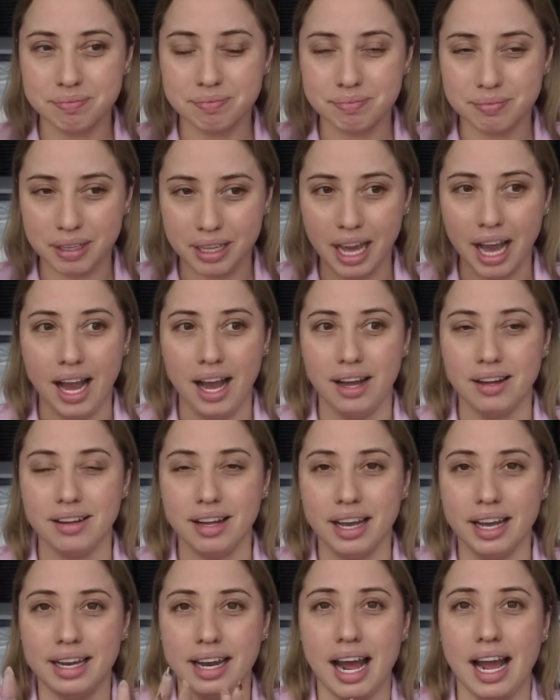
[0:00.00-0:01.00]
yeah,
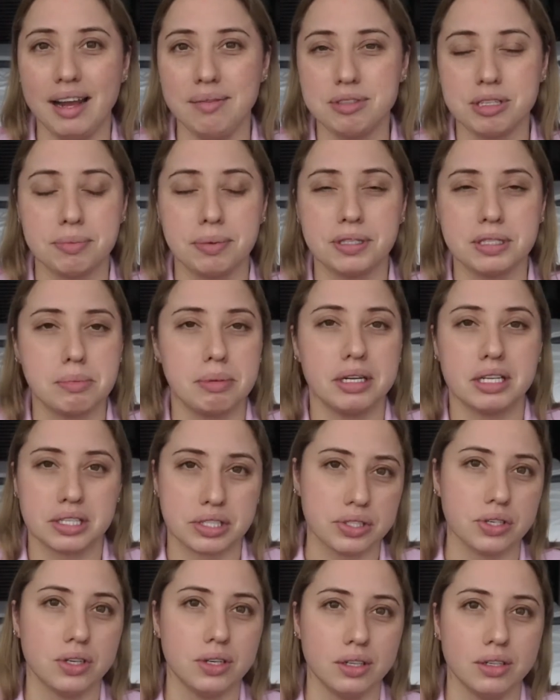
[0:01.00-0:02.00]
and I'm supposed to be in
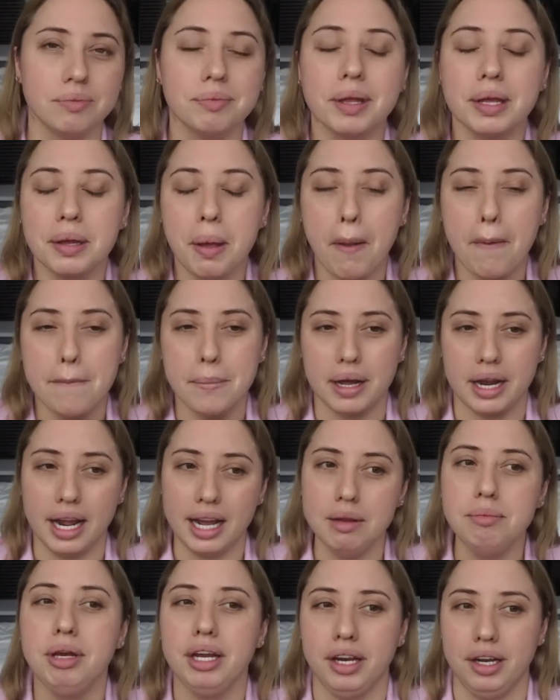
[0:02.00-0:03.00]
Seoul, but
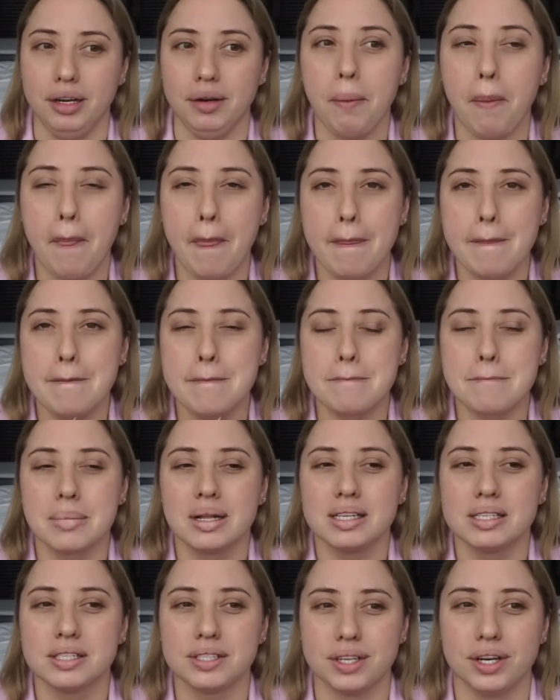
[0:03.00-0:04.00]
I'm here.
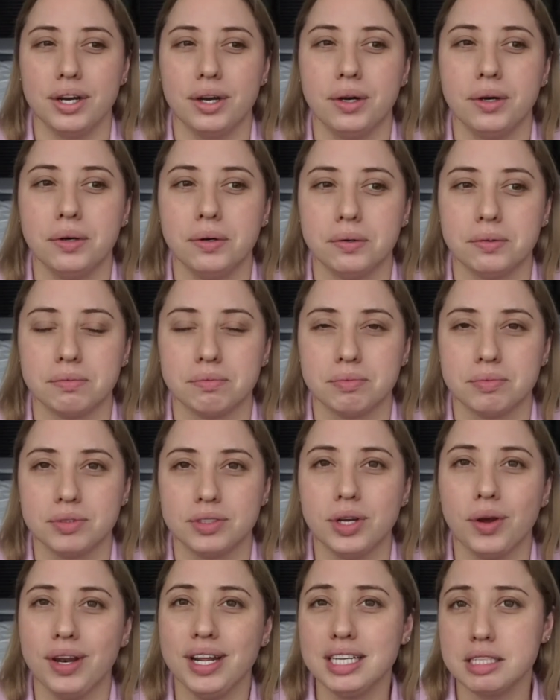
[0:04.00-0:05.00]
So
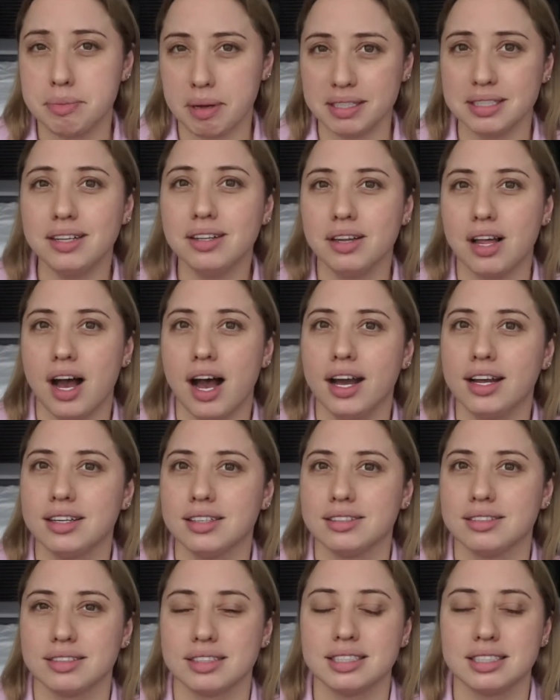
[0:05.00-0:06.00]
don't expect a lot,
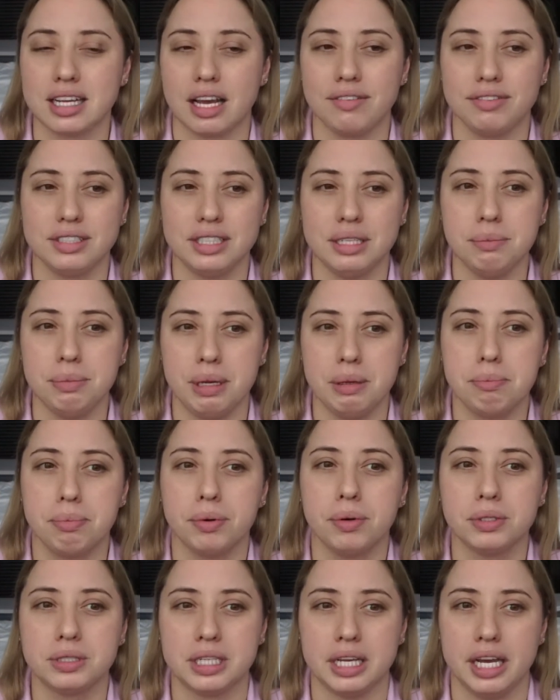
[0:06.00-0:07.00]
because I've seen
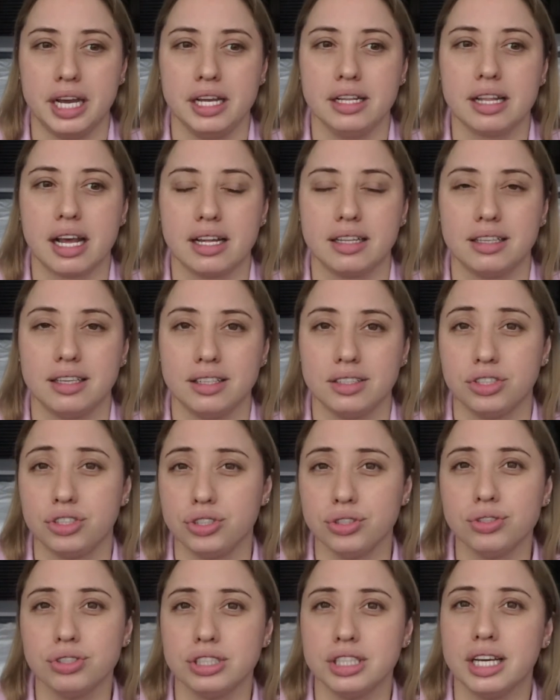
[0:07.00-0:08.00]
people saying that they're
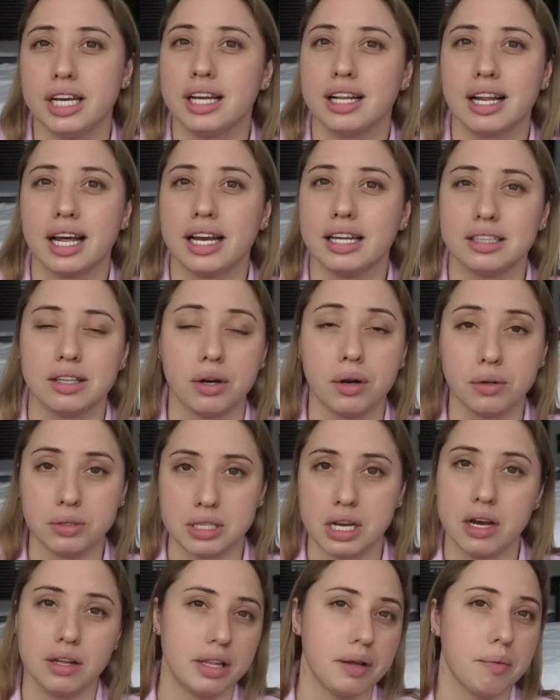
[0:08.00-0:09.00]
choosing like the
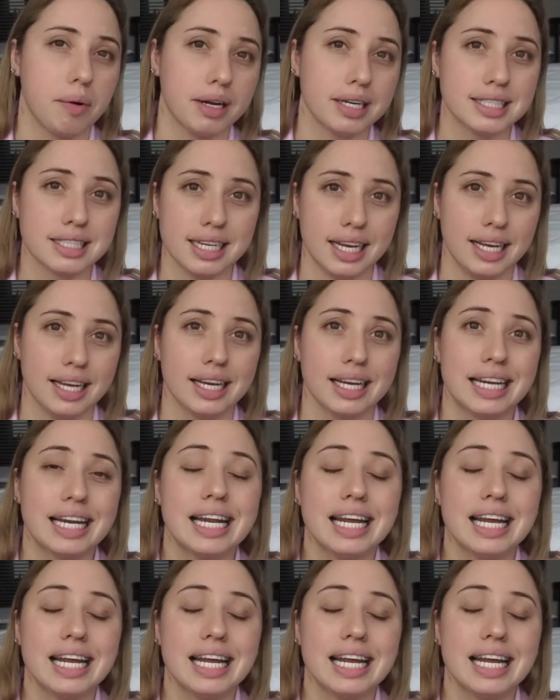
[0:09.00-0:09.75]
hotel they want to stay in,